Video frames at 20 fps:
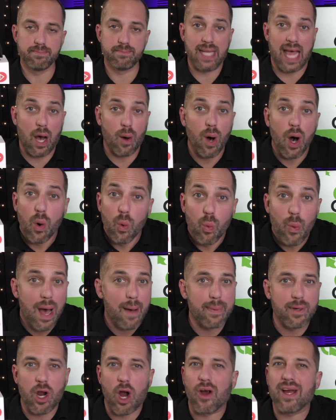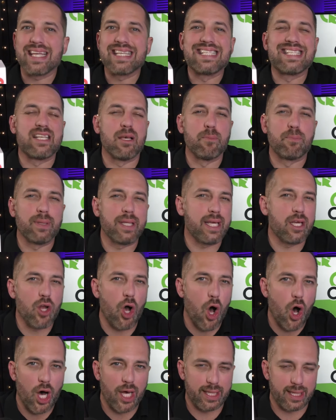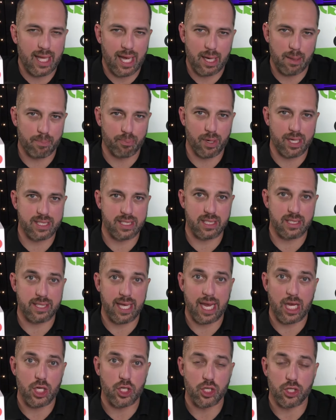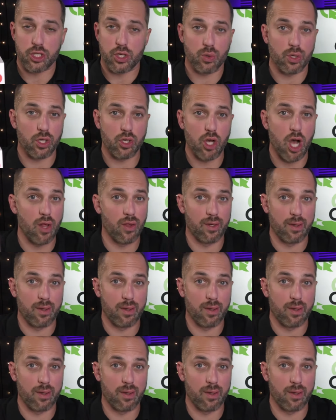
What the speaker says: Now, a webinar is simply an online presentation. You can call it a